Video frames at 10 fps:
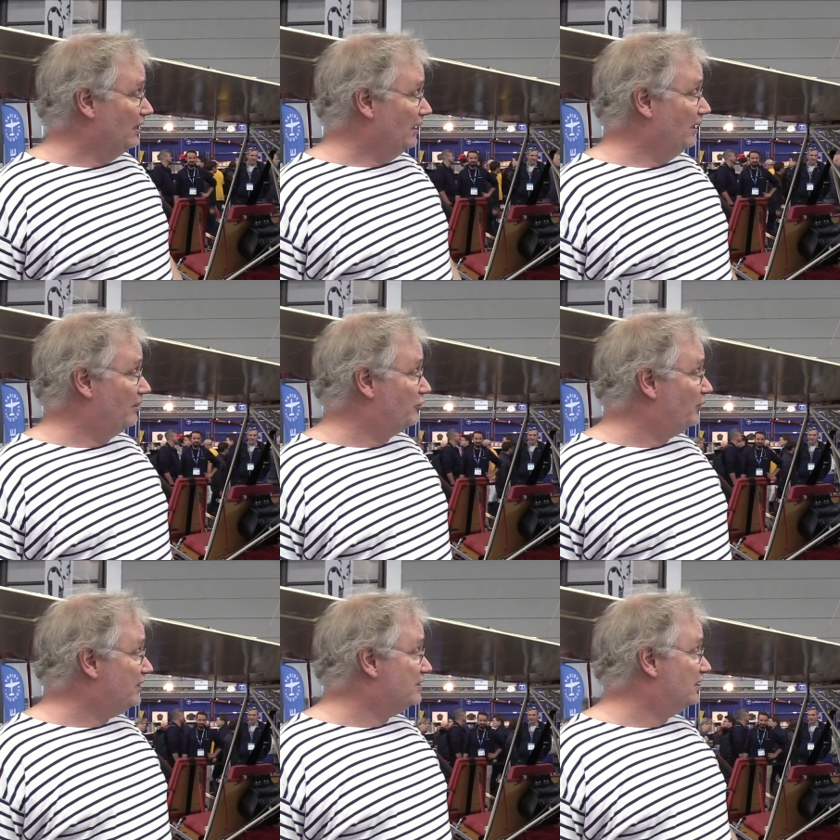The
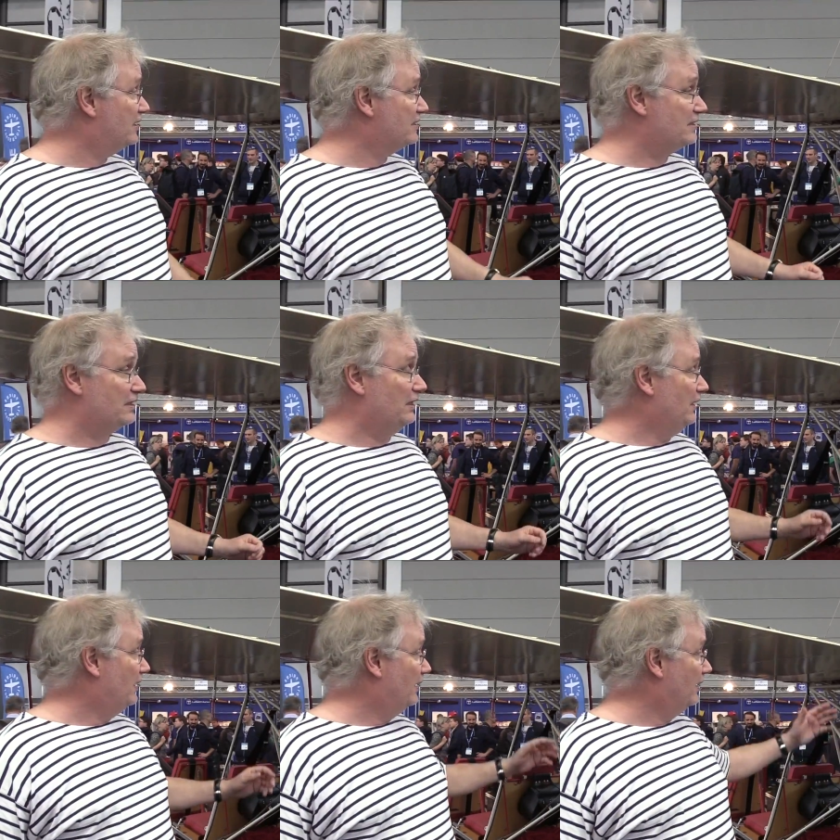reason is
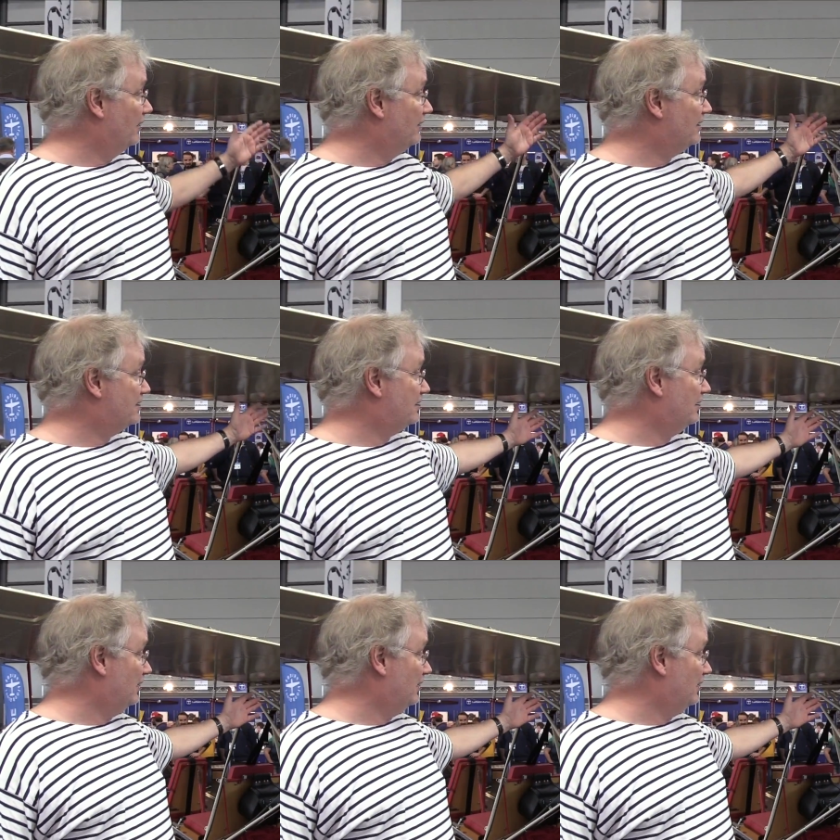this